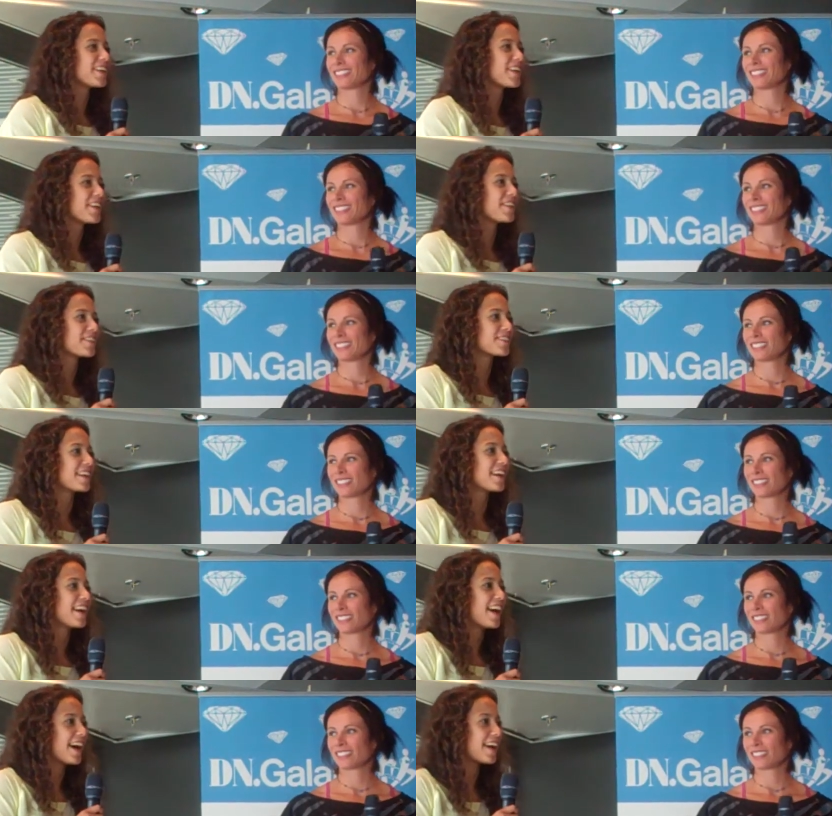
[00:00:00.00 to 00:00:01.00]
Speaker 1: no,
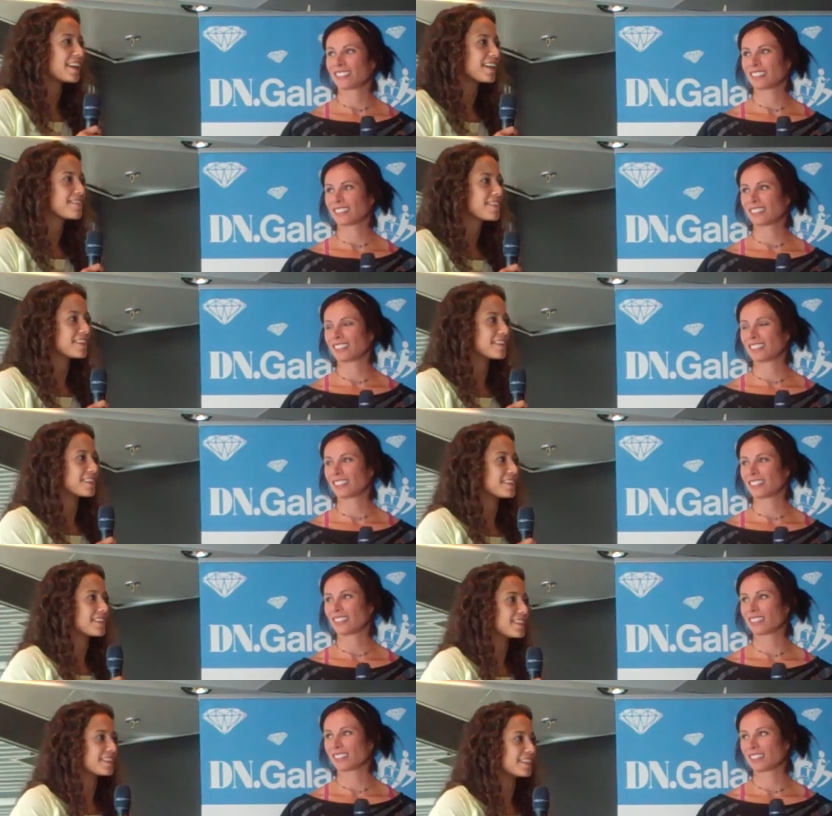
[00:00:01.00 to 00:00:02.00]
I love
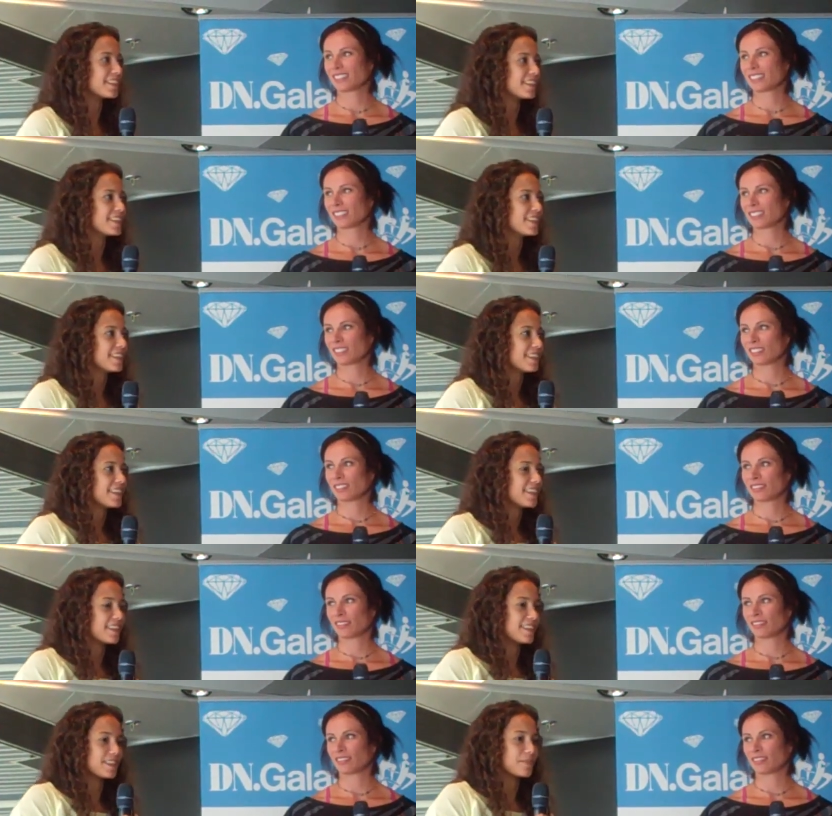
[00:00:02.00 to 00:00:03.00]
these uh,
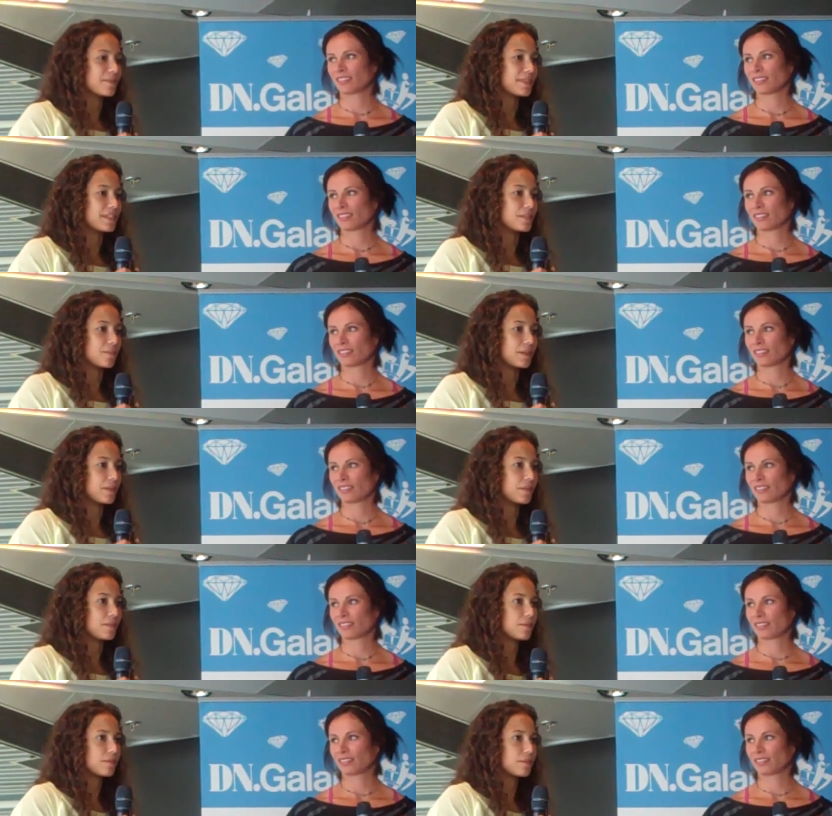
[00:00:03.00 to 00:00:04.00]
these meets
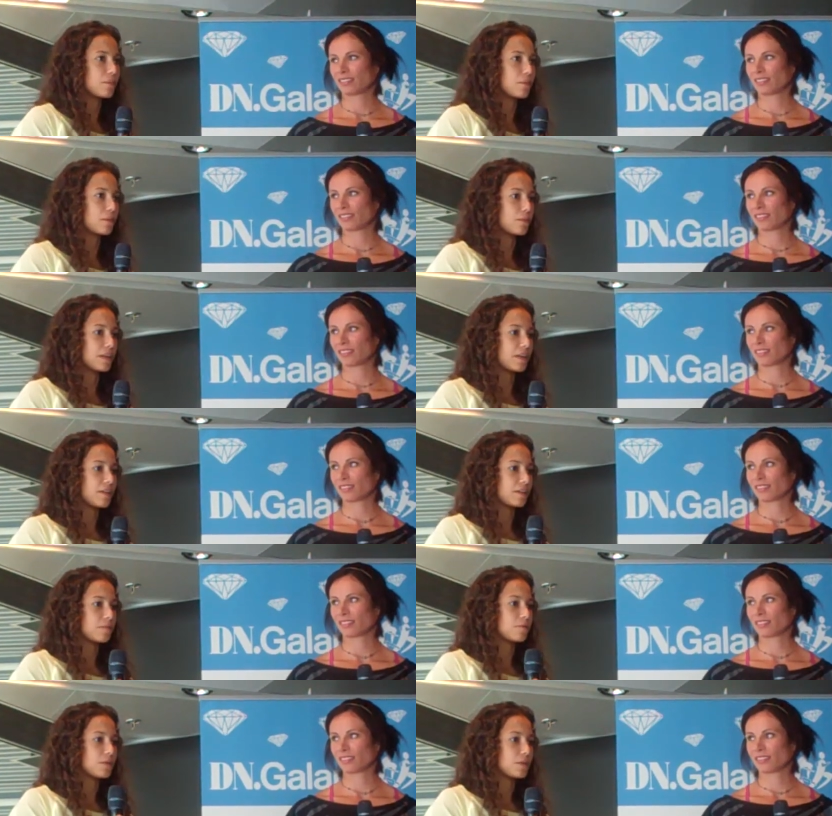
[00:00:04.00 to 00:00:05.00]
where when we
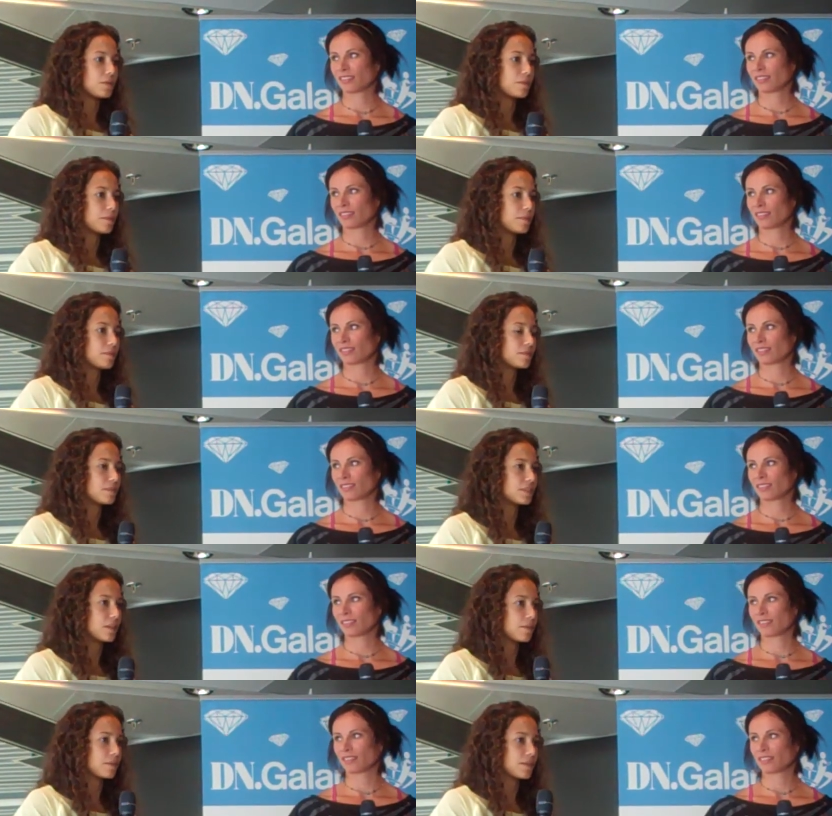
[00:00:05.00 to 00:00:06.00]
are few
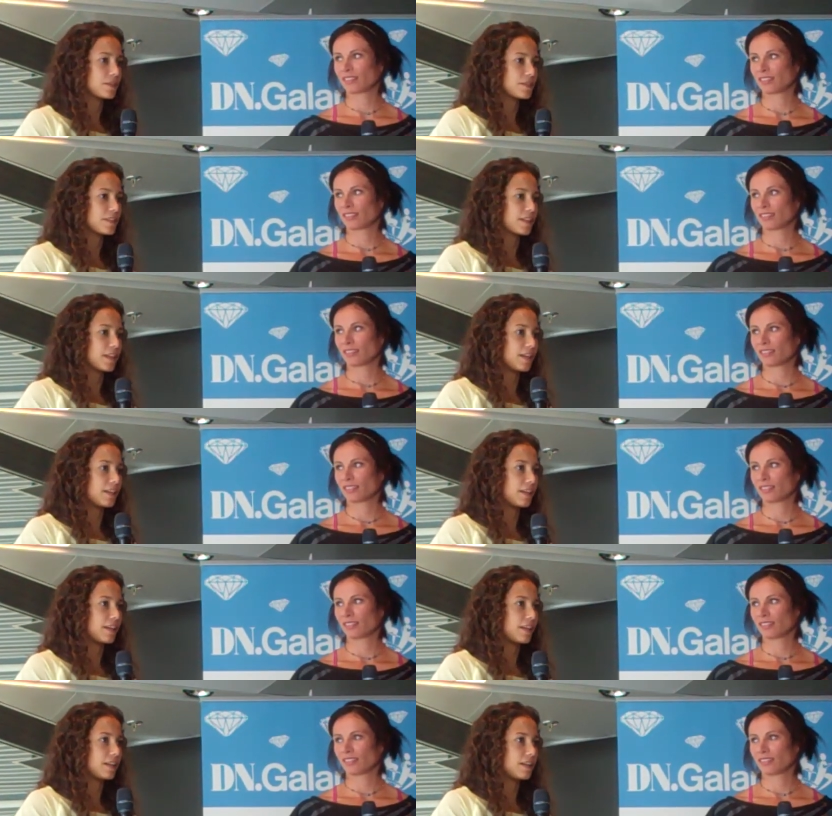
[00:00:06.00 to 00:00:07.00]
jumpers
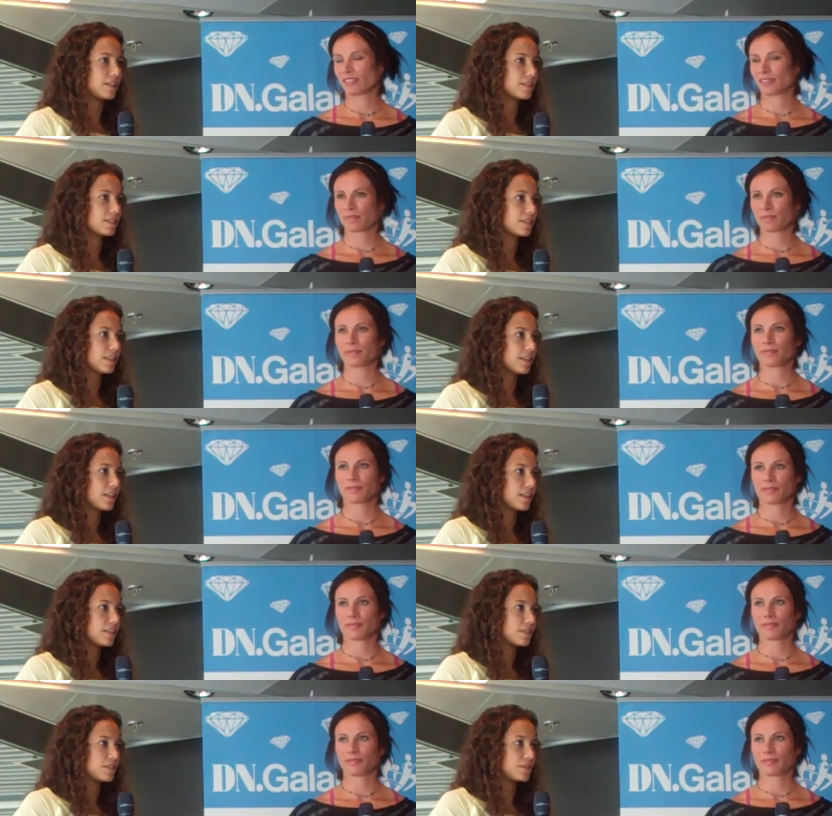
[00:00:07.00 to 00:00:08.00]
and uh,
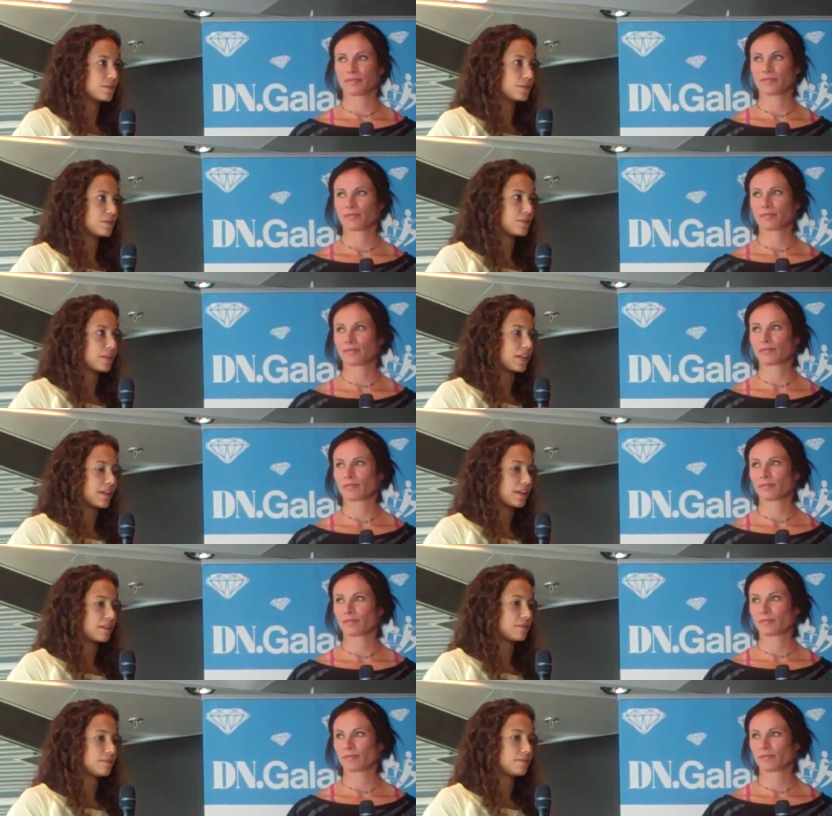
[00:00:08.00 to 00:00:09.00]
you you
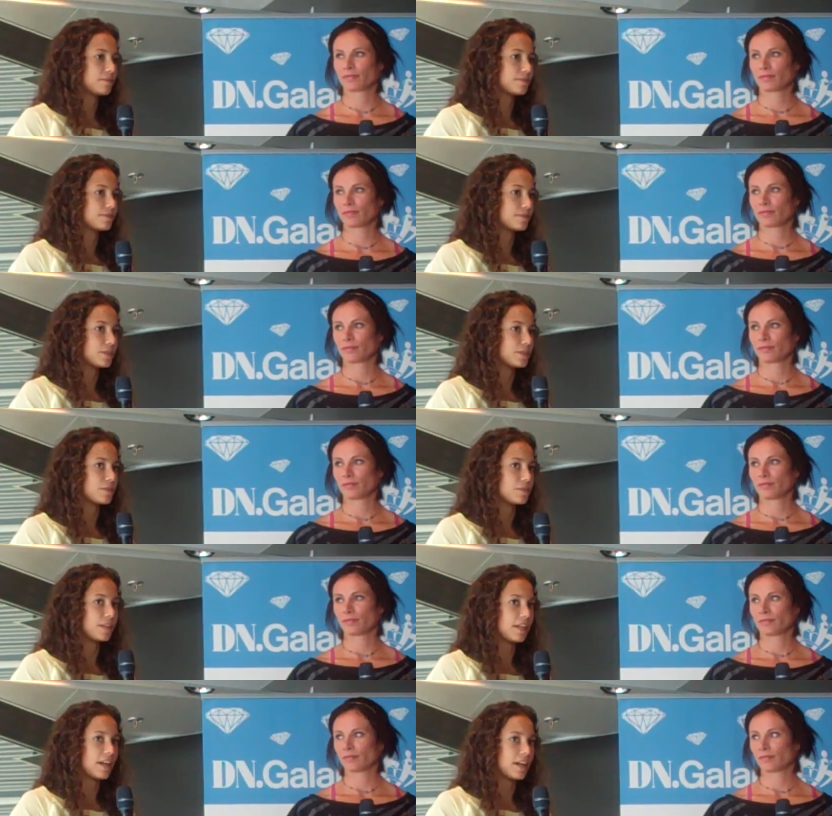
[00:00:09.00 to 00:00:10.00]
can you
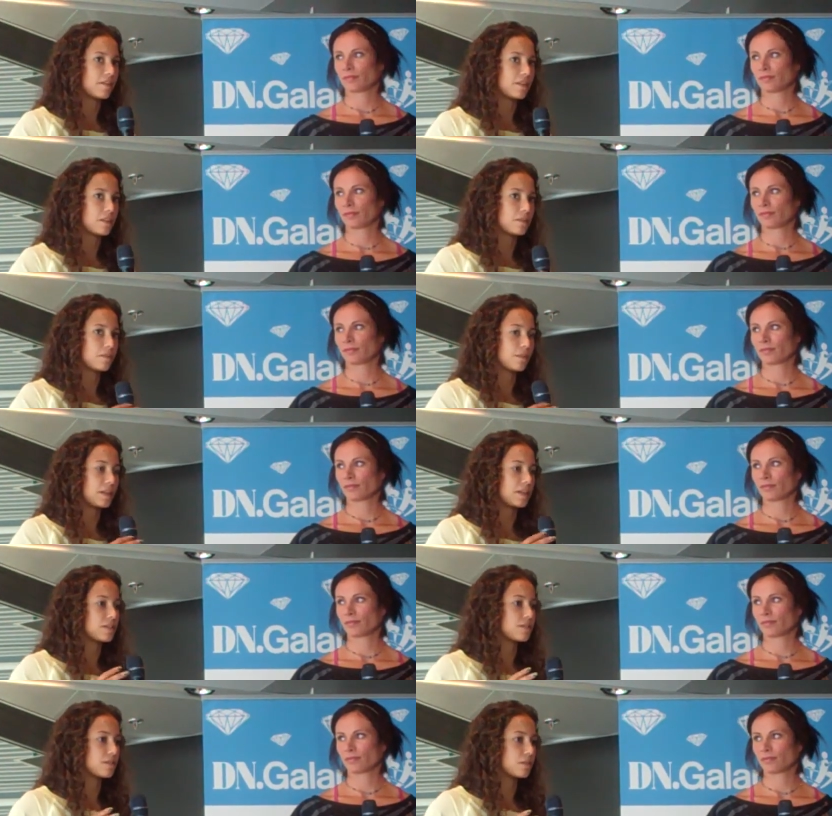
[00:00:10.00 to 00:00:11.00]
really have the
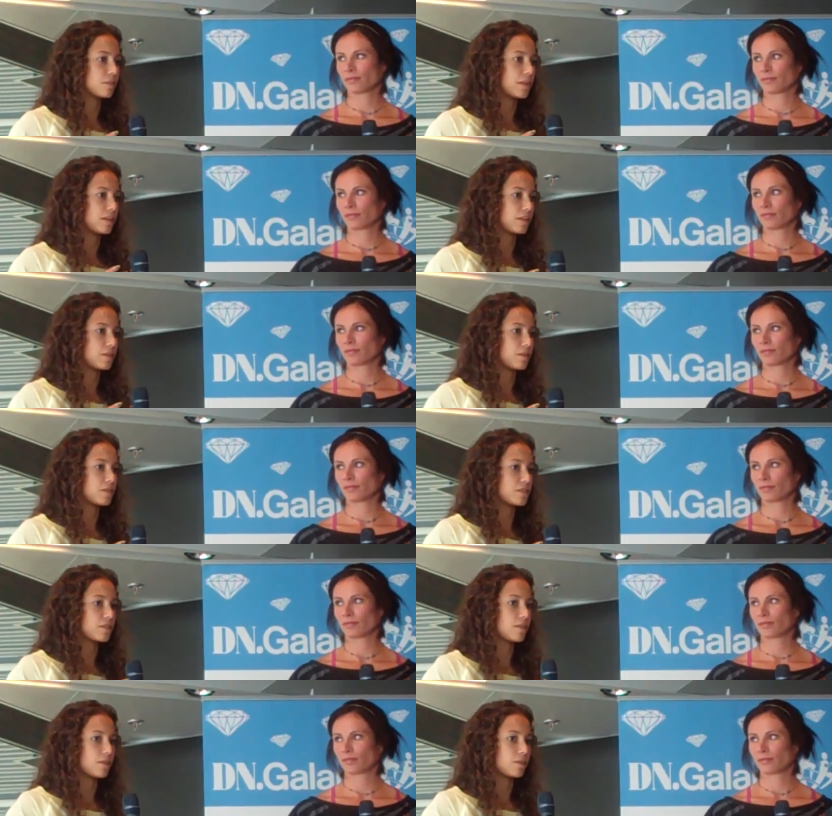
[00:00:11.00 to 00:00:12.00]
space to make a good
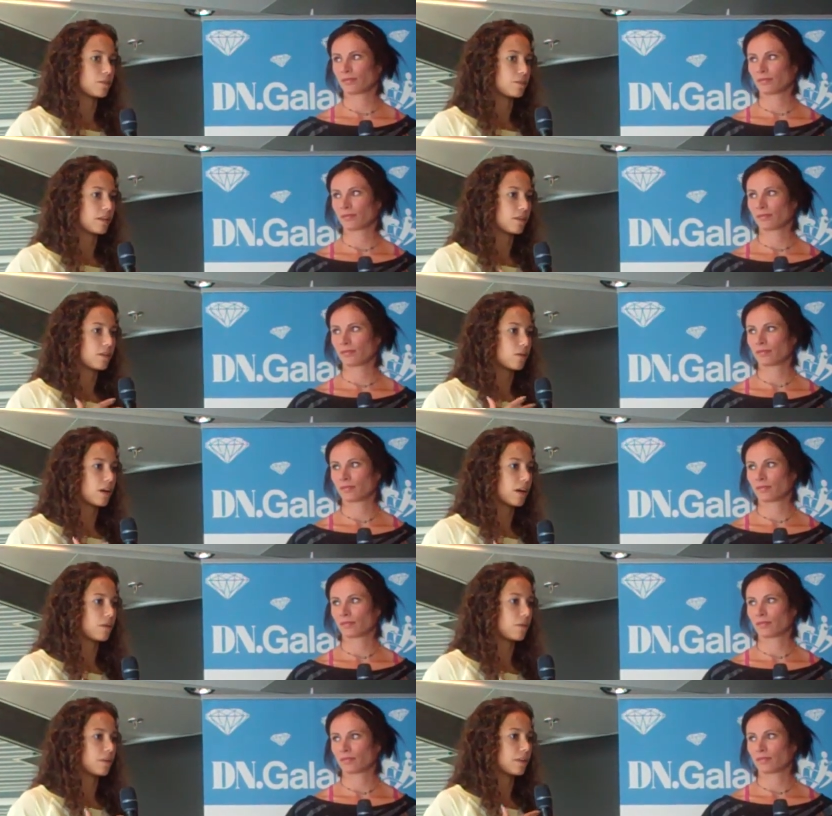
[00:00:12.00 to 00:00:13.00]
result with the
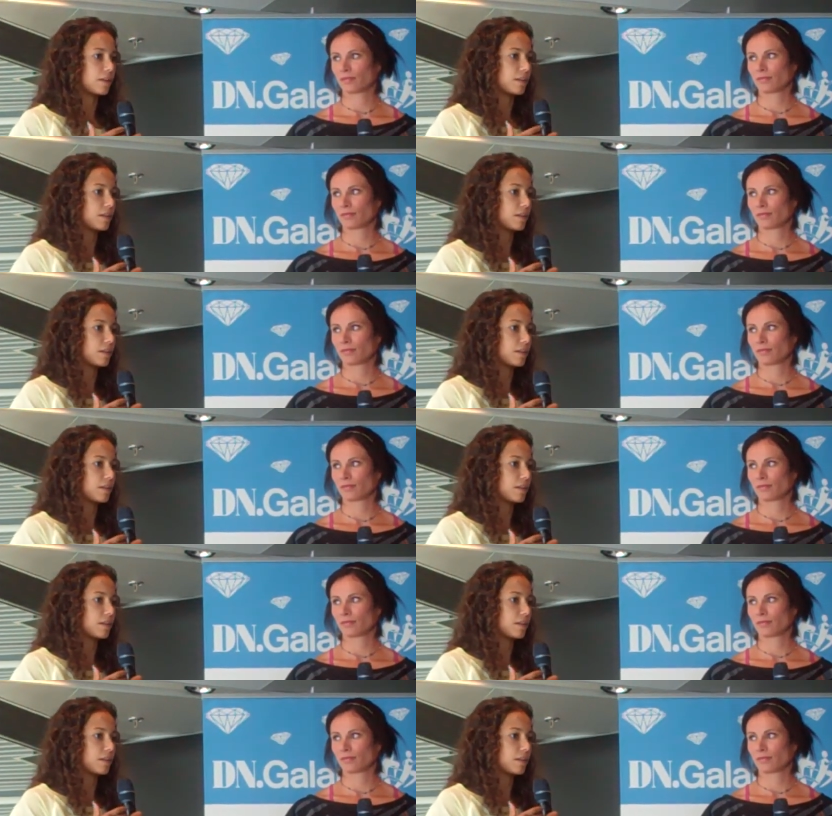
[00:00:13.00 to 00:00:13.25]
crowd and